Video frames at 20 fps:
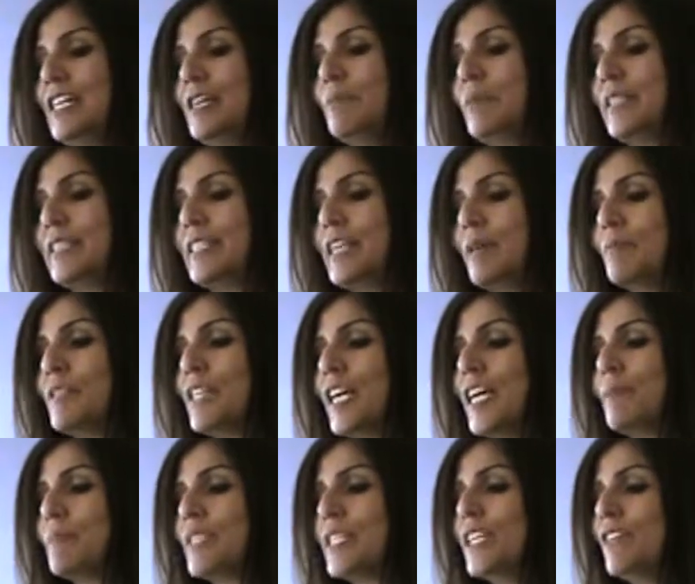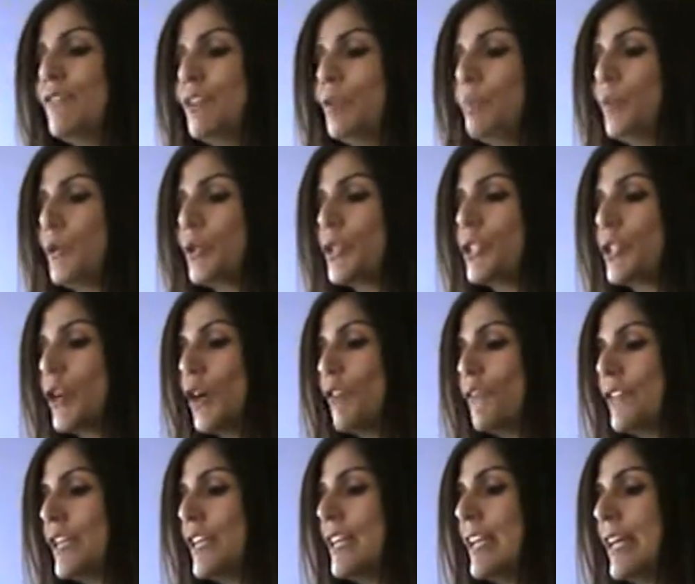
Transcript: but sometimes even pushed off their